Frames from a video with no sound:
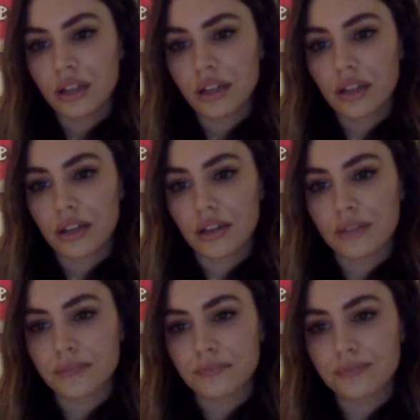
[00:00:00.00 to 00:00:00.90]

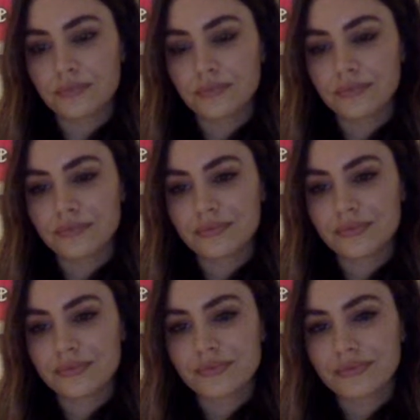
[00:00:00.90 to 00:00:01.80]
um,
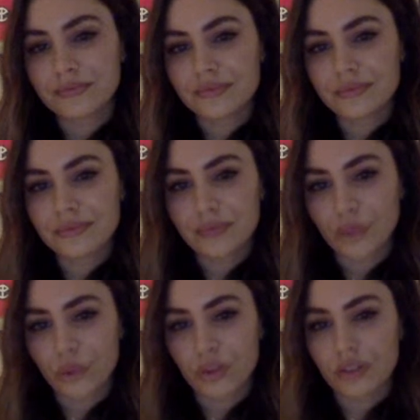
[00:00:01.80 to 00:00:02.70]
the
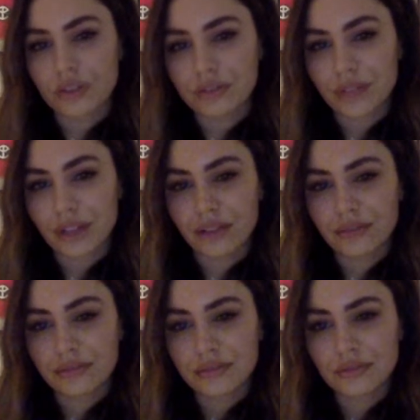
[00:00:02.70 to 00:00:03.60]
world right now.
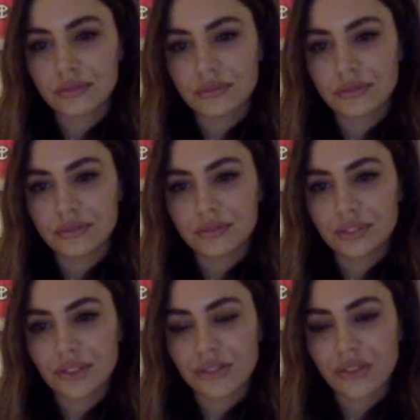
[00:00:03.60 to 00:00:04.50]

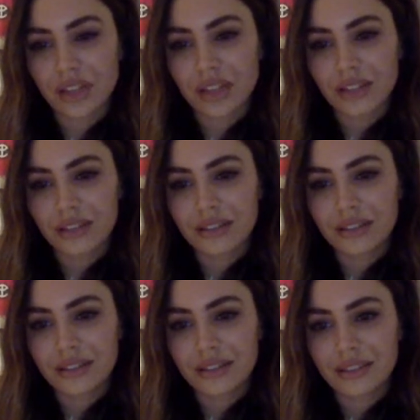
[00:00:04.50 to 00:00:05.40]
Oh, that's funny
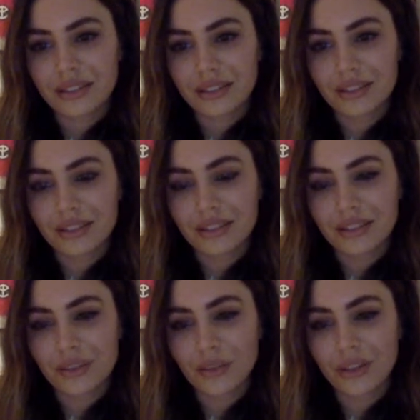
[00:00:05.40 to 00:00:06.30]

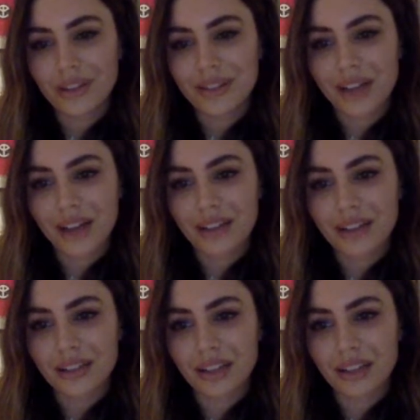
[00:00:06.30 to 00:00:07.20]
someone in the chat
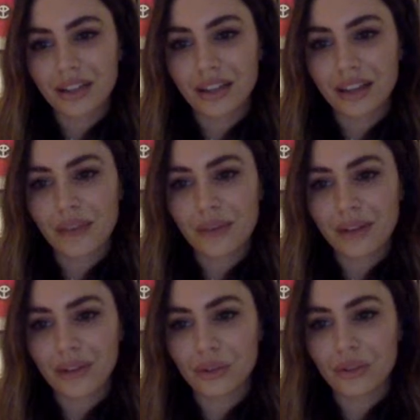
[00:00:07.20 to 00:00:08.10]
said they were
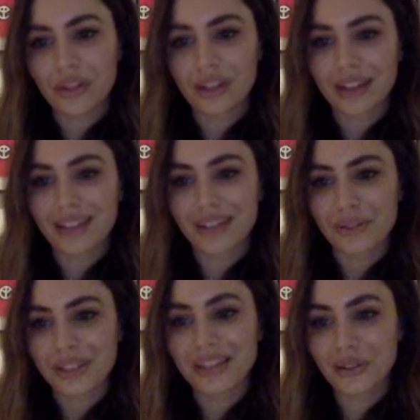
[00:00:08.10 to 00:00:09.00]
writing Hold On as I
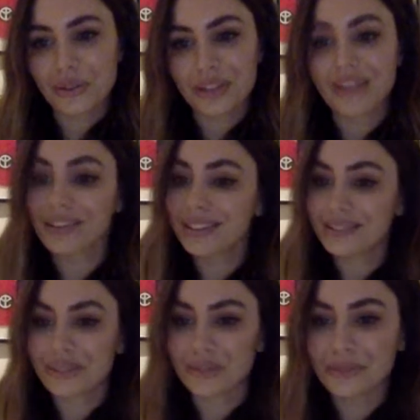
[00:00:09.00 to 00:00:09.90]
was singing Hold On. Oh, that
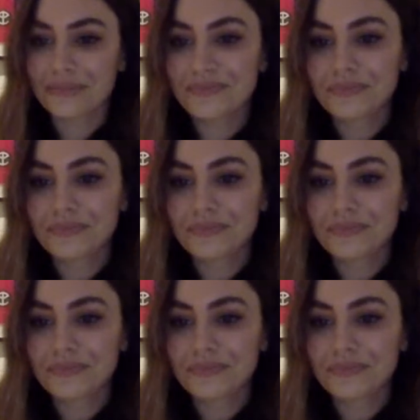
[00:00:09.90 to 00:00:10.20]
was cool.